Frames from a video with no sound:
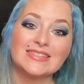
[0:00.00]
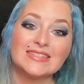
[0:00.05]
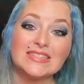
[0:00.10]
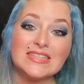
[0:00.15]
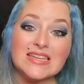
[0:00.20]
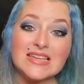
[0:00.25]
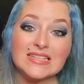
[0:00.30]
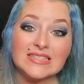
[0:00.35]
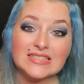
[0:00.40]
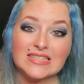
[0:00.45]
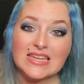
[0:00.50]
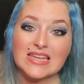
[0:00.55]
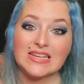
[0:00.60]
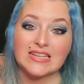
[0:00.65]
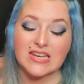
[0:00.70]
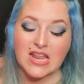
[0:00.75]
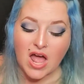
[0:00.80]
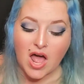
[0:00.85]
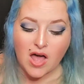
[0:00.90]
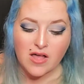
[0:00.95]

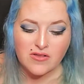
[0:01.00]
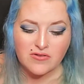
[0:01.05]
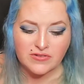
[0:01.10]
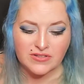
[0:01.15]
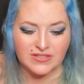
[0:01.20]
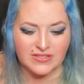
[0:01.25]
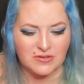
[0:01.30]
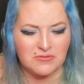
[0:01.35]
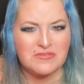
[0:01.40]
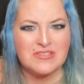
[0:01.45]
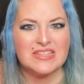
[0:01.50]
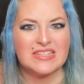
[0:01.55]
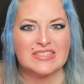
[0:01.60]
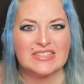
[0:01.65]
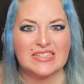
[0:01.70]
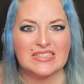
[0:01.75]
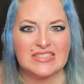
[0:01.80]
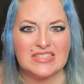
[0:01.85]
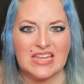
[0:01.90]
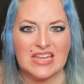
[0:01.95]
$16. It's only
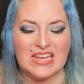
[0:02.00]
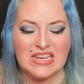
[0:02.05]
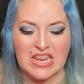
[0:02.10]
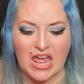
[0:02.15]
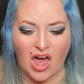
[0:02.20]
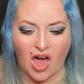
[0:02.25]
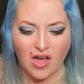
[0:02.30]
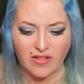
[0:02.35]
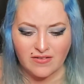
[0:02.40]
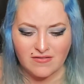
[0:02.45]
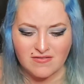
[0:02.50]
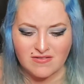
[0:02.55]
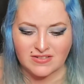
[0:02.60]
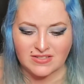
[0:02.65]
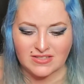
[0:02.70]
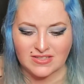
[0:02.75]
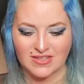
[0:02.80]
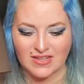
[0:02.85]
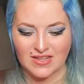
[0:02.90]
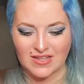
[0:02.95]

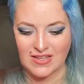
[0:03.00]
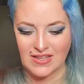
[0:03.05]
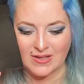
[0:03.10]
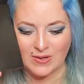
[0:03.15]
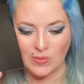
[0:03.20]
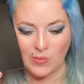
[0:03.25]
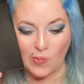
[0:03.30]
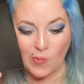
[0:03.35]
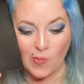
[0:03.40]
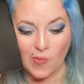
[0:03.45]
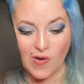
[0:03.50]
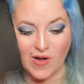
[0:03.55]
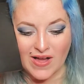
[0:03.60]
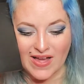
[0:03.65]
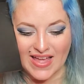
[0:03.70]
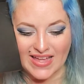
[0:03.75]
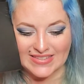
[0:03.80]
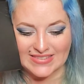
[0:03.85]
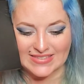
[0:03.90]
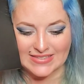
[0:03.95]
$16?
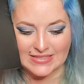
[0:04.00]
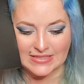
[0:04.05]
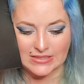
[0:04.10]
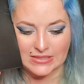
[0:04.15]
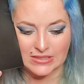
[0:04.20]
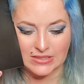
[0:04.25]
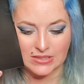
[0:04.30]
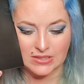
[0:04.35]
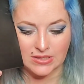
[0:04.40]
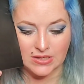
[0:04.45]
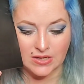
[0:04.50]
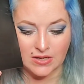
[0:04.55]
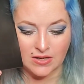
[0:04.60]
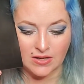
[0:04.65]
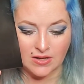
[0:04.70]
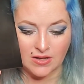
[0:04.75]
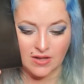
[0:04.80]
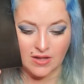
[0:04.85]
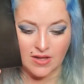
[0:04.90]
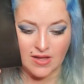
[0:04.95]
What?
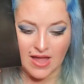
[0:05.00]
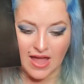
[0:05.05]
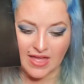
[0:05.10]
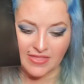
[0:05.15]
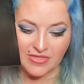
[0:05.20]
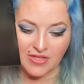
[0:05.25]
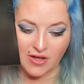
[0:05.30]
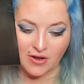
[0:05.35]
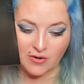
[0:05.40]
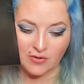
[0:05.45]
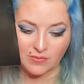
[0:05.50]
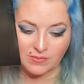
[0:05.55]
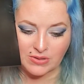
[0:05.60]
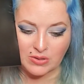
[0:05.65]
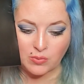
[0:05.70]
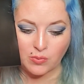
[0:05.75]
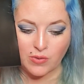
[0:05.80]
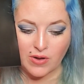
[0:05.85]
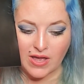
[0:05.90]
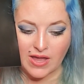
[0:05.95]
I thought it would
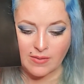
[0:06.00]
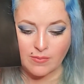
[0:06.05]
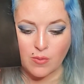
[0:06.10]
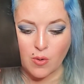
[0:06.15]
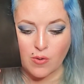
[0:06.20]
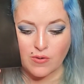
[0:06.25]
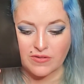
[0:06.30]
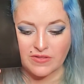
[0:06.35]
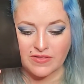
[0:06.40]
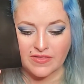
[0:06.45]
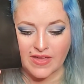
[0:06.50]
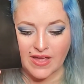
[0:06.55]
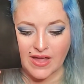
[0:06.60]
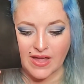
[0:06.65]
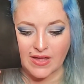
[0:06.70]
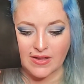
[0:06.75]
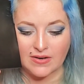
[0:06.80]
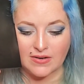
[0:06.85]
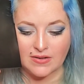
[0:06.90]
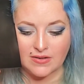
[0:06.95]
be way more than
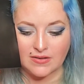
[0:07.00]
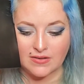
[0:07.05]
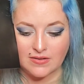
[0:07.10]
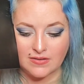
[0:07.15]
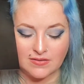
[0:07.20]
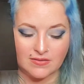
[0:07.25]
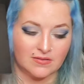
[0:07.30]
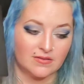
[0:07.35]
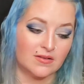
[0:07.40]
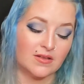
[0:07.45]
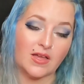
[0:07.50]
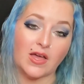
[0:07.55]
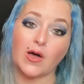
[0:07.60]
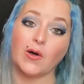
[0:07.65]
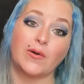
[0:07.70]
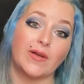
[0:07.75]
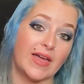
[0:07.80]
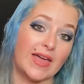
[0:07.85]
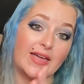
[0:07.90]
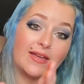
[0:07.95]
that.
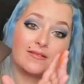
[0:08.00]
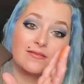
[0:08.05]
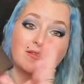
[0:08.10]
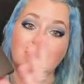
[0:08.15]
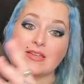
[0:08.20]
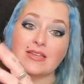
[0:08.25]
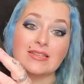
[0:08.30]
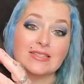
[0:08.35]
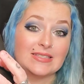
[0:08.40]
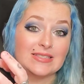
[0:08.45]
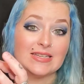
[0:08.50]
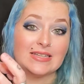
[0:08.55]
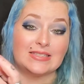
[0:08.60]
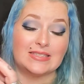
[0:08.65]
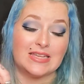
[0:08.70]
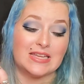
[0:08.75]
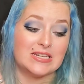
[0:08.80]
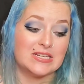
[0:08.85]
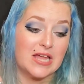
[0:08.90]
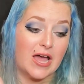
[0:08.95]
Okay,
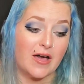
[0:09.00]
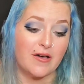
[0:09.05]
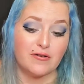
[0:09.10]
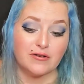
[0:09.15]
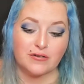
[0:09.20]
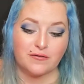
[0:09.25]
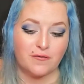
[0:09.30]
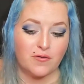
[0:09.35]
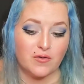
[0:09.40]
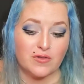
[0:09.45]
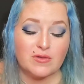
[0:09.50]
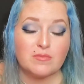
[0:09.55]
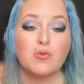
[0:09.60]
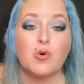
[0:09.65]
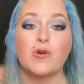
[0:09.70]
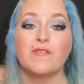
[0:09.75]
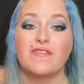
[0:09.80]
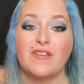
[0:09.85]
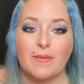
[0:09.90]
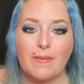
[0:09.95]
$16 for the
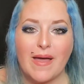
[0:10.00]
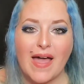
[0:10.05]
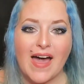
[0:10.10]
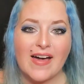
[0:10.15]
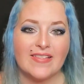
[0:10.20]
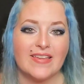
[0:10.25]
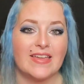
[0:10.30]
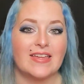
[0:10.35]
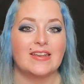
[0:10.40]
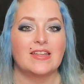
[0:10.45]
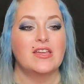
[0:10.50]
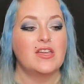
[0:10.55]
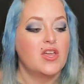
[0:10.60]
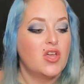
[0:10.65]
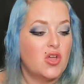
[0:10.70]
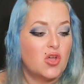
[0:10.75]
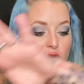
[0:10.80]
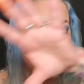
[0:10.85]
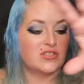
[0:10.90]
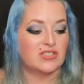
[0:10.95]
Morphe palette.
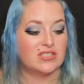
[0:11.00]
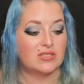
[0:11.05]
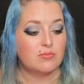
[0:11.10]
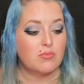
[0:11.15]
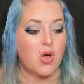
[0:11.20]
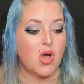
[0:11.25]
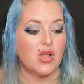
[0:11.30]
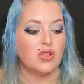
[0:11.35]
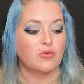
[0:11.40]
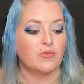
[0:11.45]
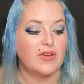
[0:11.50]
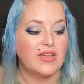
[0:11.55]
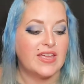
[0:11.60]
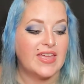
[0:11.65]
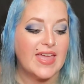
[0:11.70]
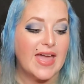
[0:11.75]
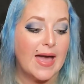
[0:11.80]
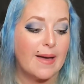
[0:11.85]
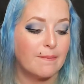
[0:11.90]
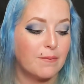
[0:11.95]
Small
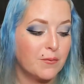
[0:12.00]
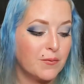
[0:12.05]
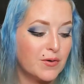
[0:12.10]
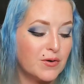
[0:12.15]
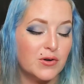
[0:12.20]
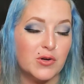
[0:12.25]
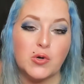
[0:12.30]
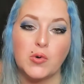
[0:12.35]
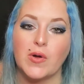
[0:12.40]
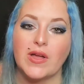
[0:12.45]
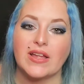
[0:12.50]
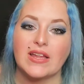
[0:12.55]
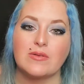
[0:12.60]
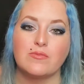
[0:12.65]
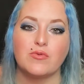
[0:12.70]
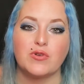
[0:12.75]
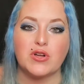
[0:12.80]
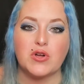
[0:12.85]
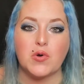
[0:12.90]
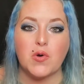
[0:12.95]
recap real quick
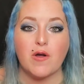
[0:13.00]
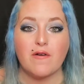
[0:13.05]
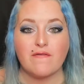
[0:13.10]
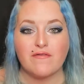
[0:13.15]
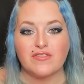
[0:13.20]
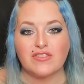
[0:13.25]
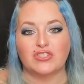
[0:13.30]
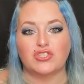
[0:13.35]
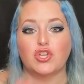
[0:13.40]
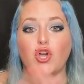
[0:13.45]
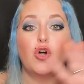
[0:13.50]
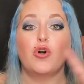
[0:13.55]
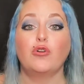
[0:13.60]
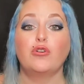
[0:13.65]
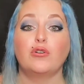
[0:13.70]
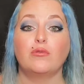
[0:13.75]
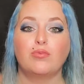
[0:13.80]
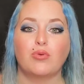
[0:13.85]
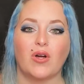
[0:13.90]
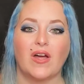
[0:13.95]
and we'll go over the
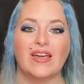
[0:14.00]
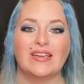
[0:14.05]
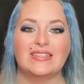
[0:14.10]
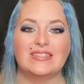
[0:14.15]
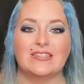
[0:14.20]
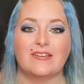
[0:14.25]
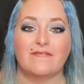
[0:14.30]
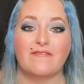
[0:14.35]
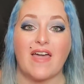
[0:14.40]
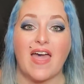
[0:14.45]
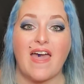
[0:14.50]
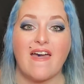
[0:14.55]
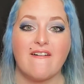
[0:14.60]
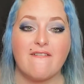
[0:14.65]
total price of